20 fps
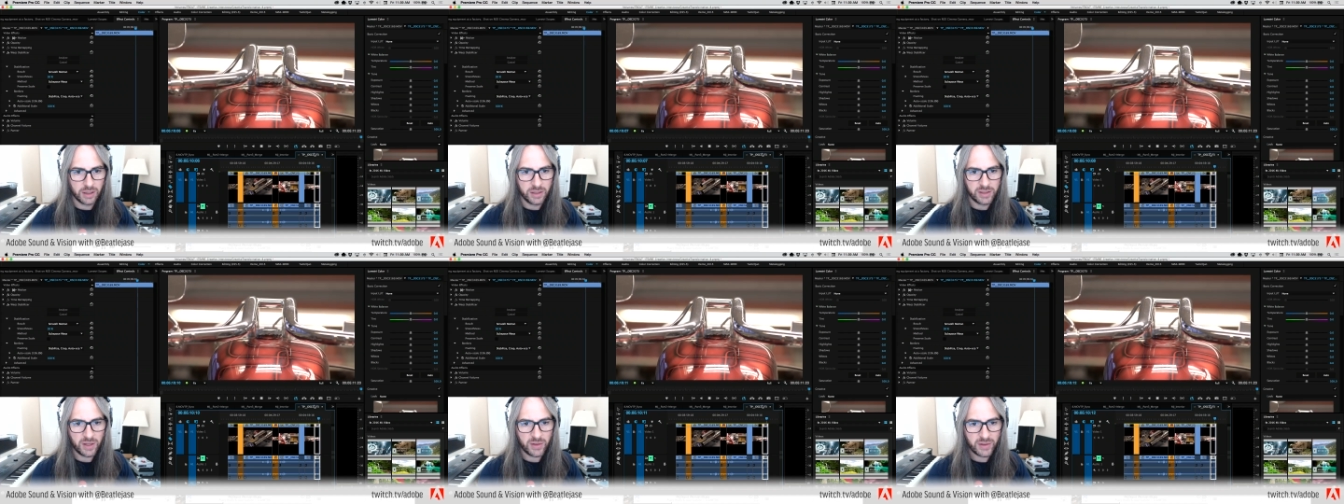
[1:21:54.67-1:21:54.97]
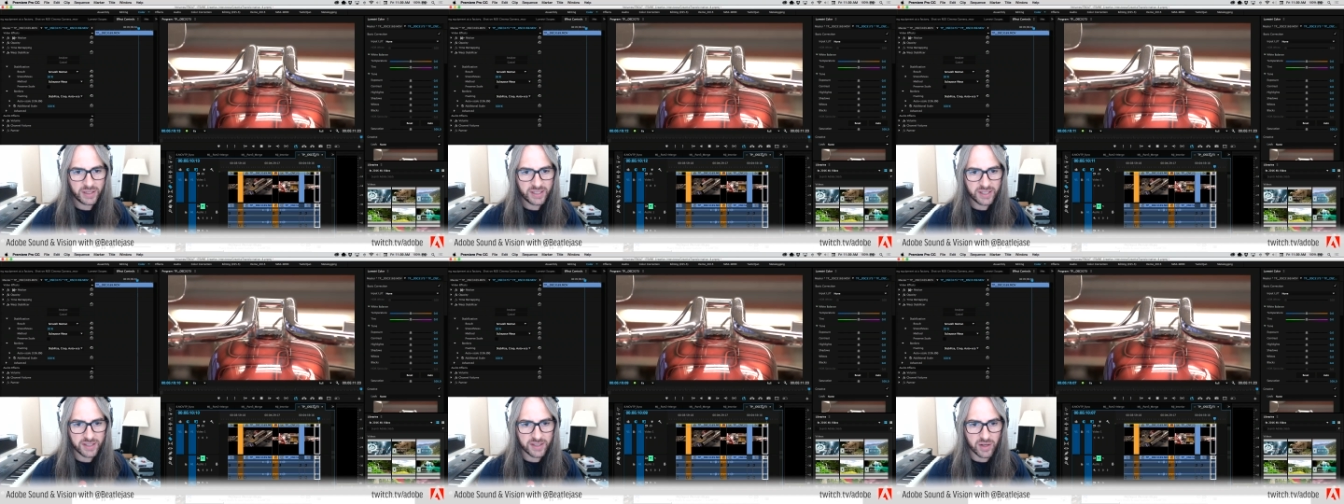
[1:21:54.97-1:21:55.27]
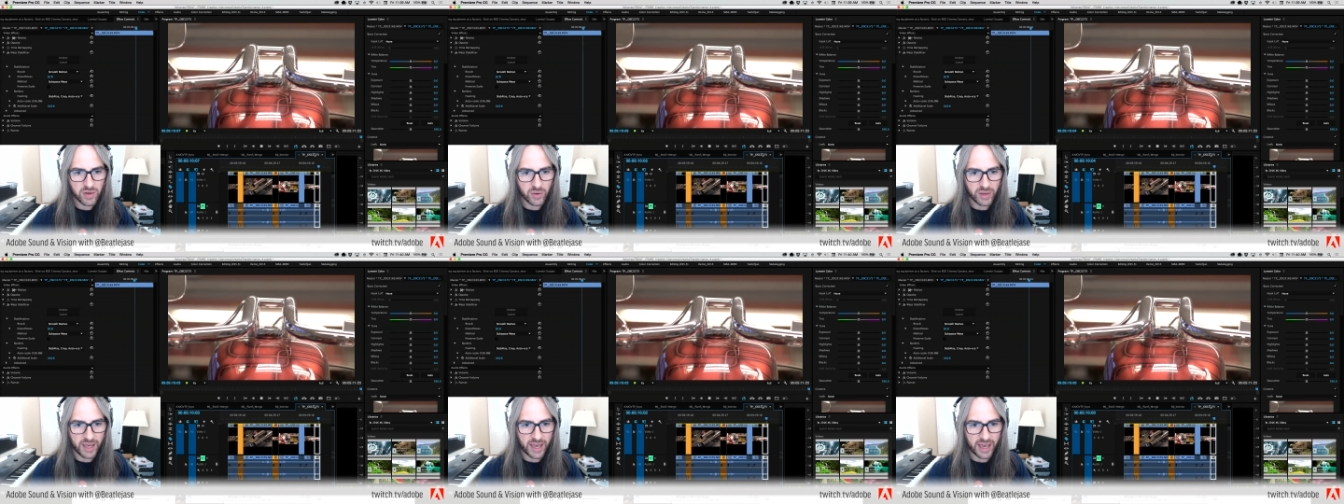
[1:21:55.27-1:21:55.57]
So this
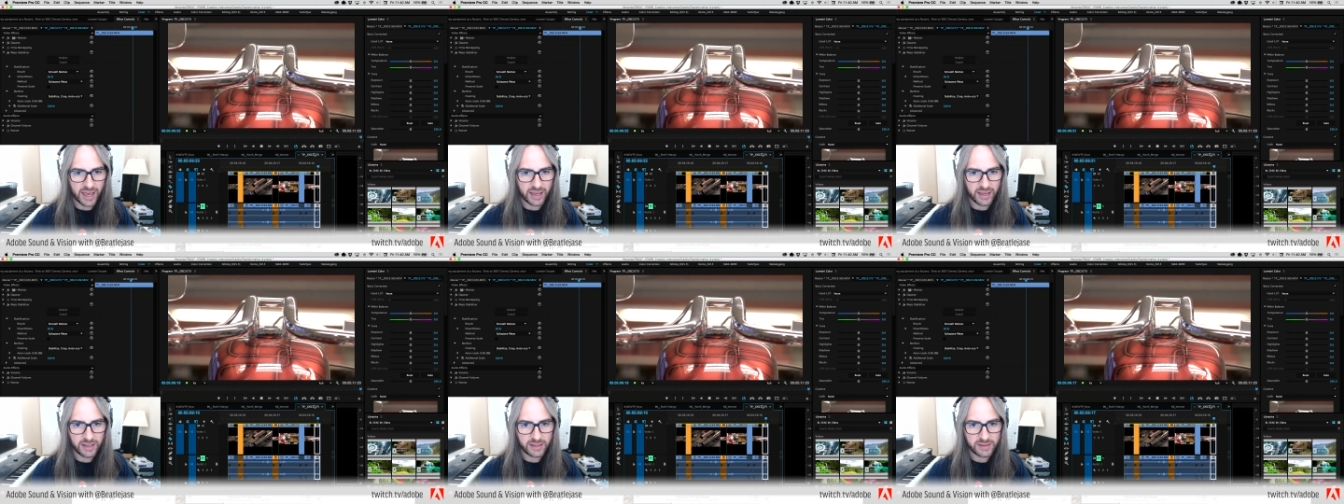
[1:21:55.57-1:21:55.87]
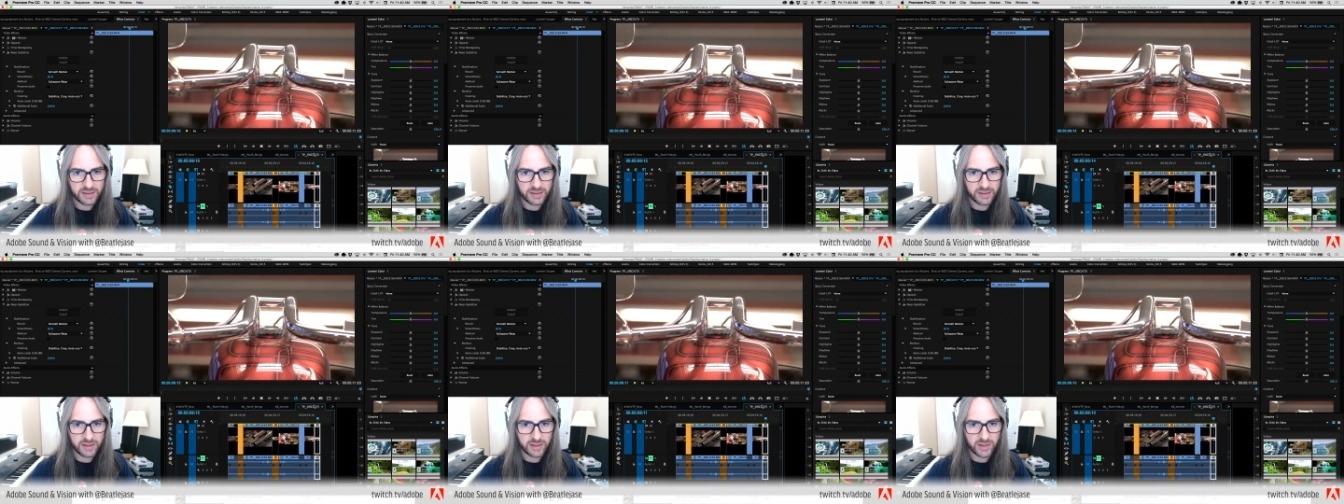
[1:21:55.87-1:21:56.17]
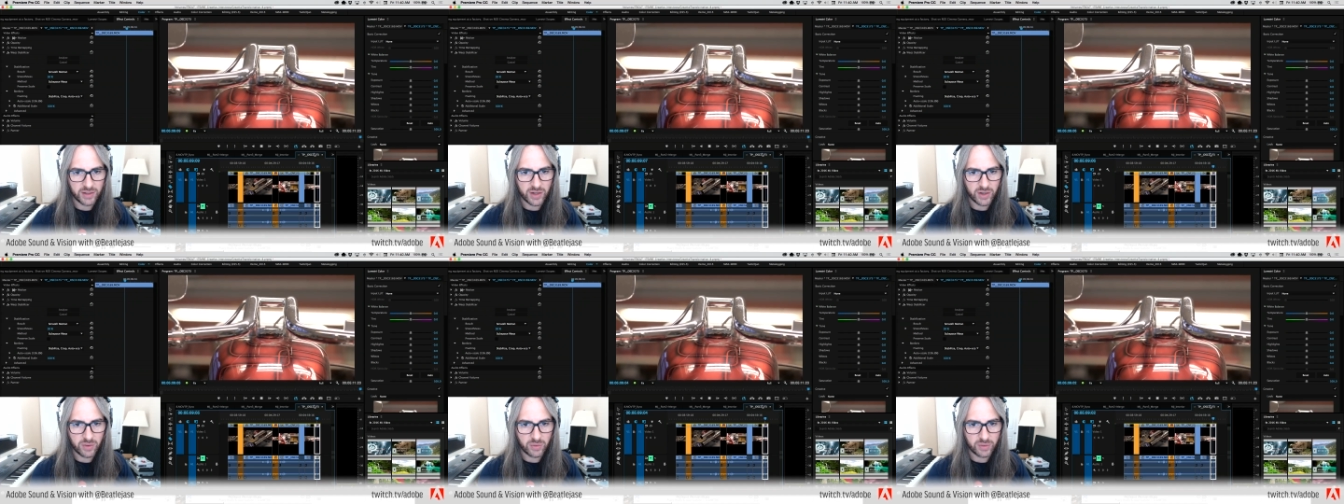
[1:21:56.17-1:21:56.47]
is okay.
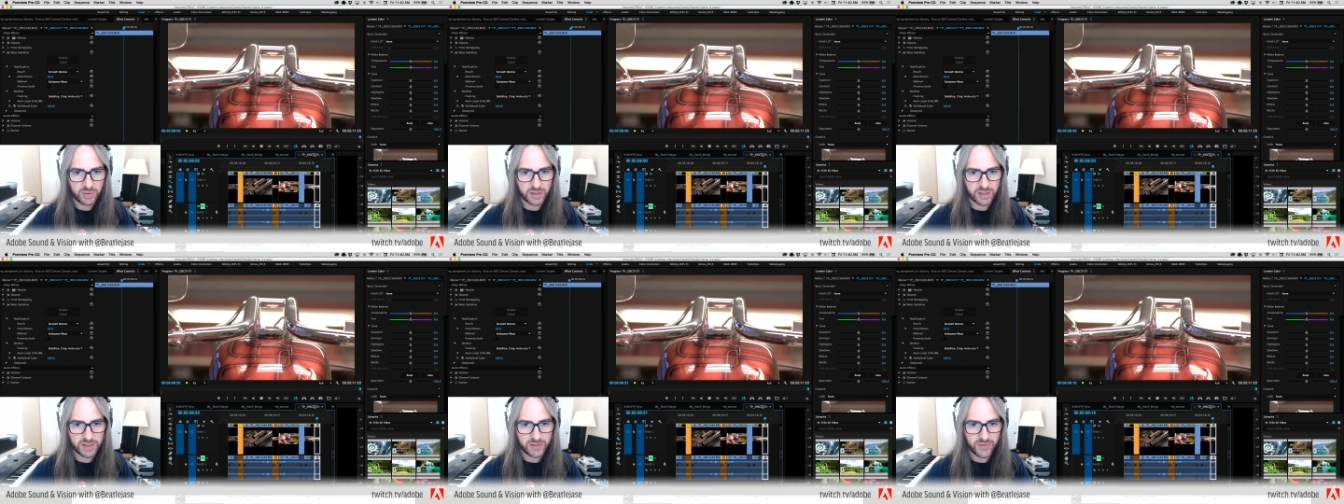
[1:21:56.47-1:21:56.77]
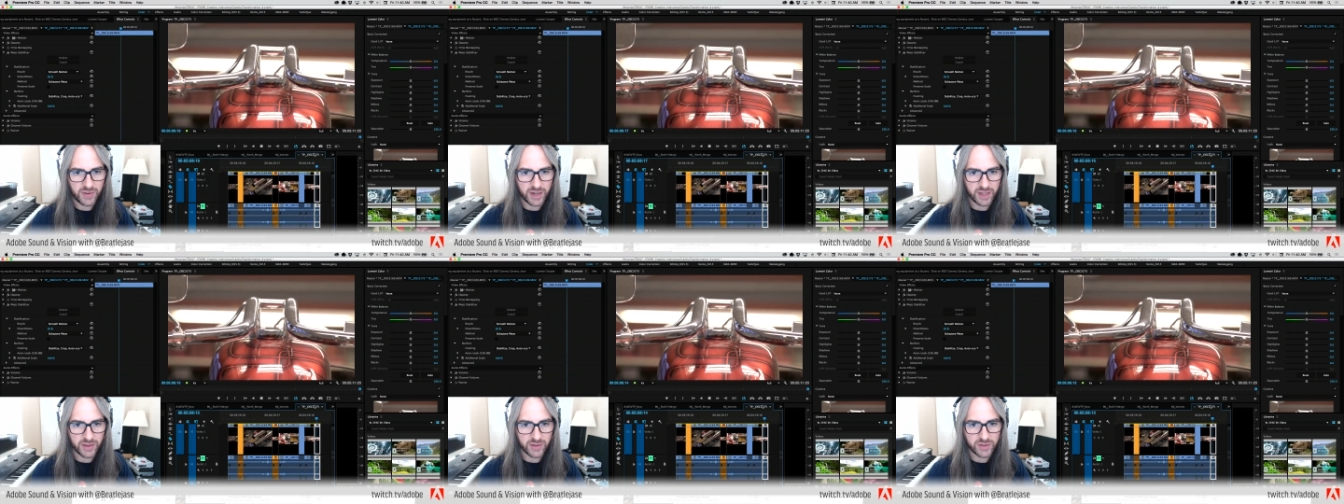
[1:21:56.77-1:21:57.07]
It's funny.